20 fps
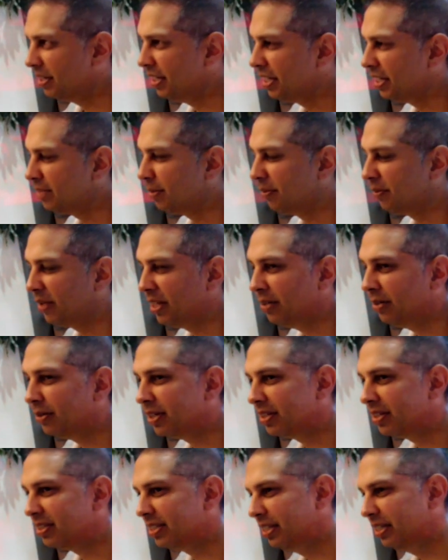on the disc, but what they
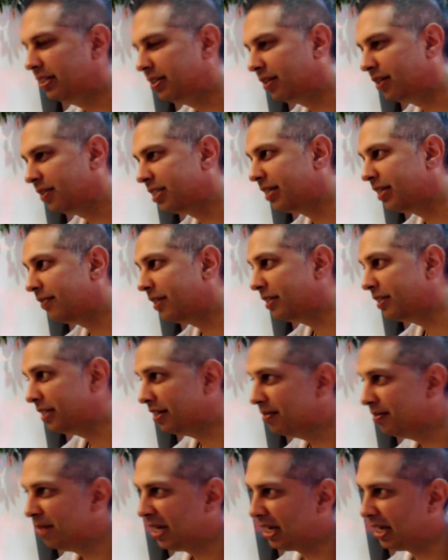don't get to see is all the stuff that
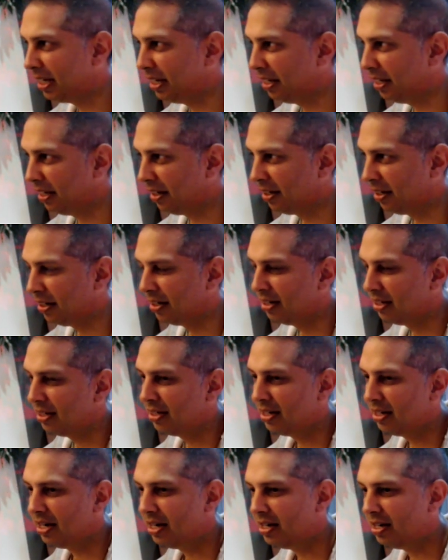didn't make it in.
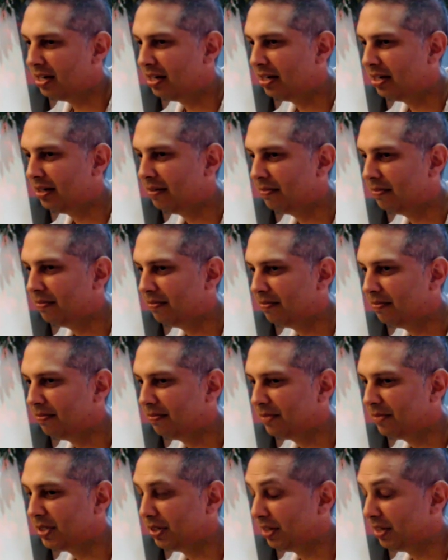Mm-hmm.
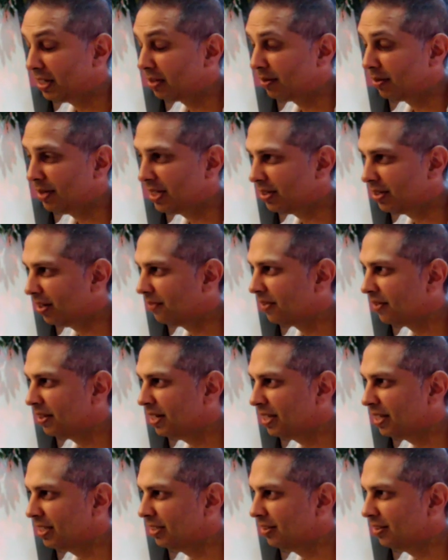So that's where we start for
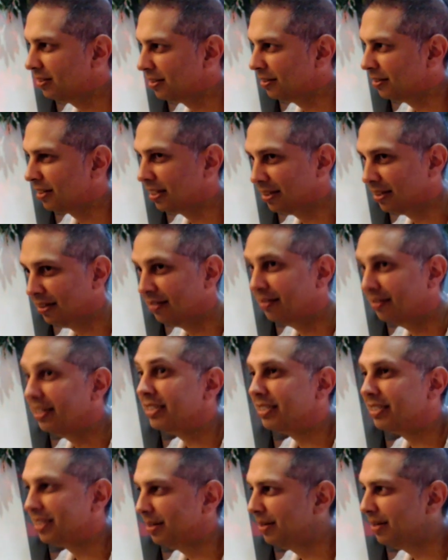the next year, is look at the
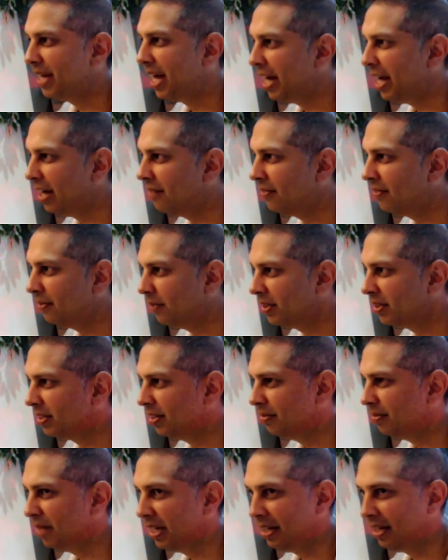list that we have and what
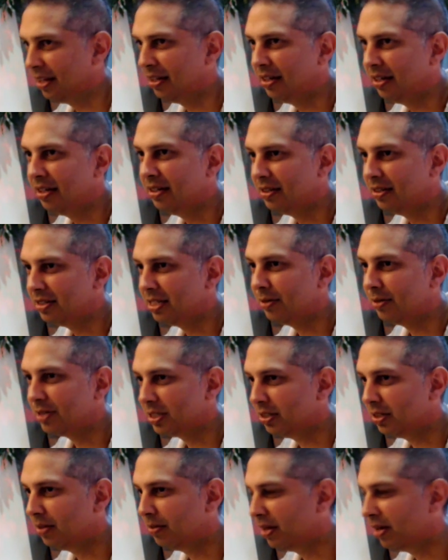didn't make it in, and see
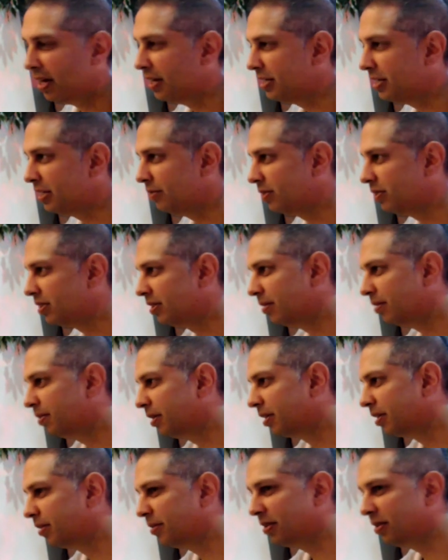what still applies, see what's still
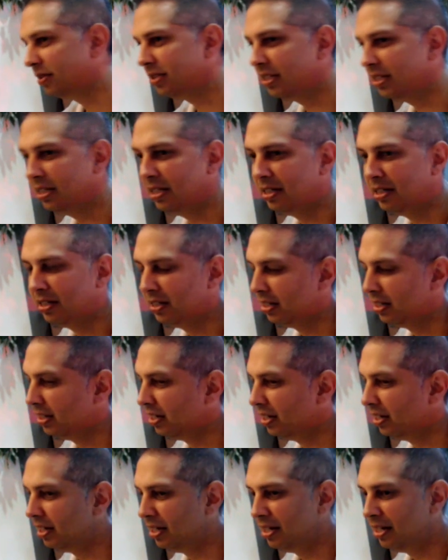applicable, see
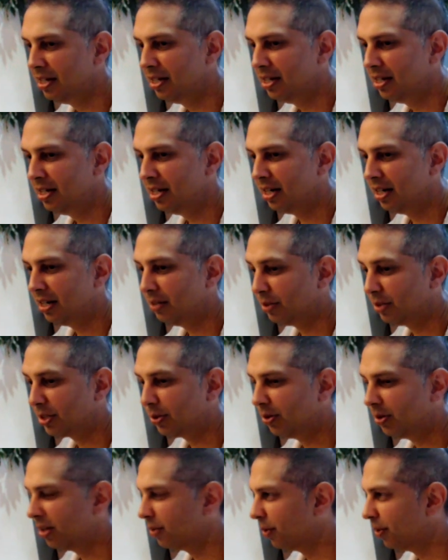
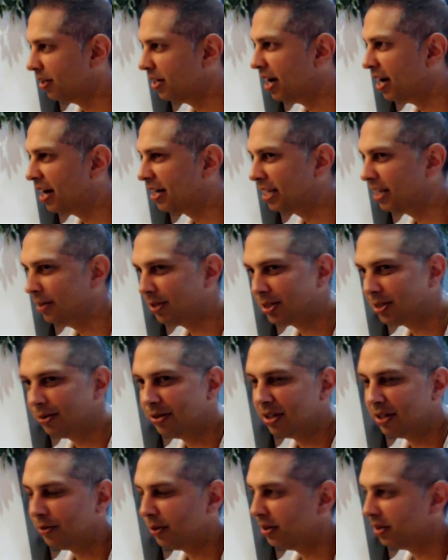what's going on in the world of hockey, what's
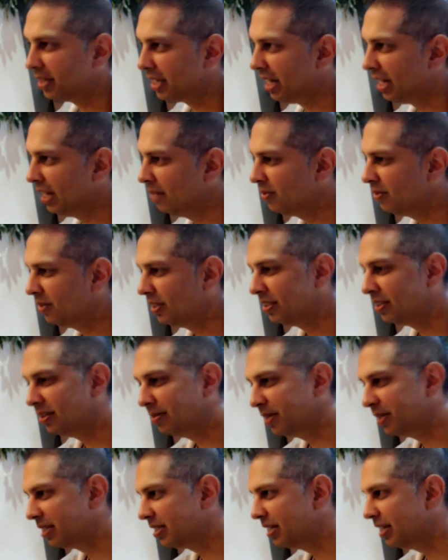going on in the world of games, do they
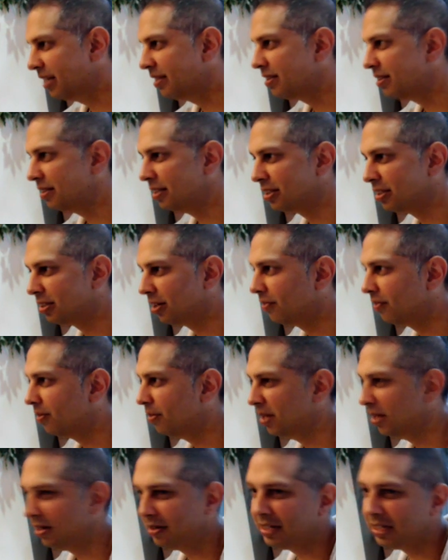still make sense, and then start
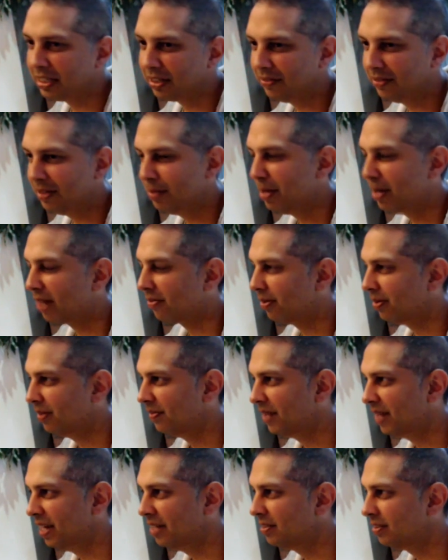from there, take the feedback from
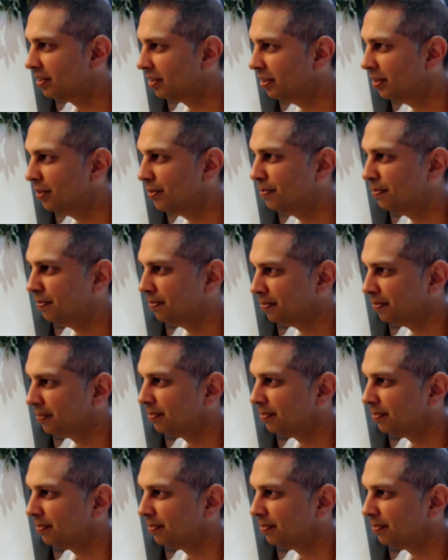the fans, and go.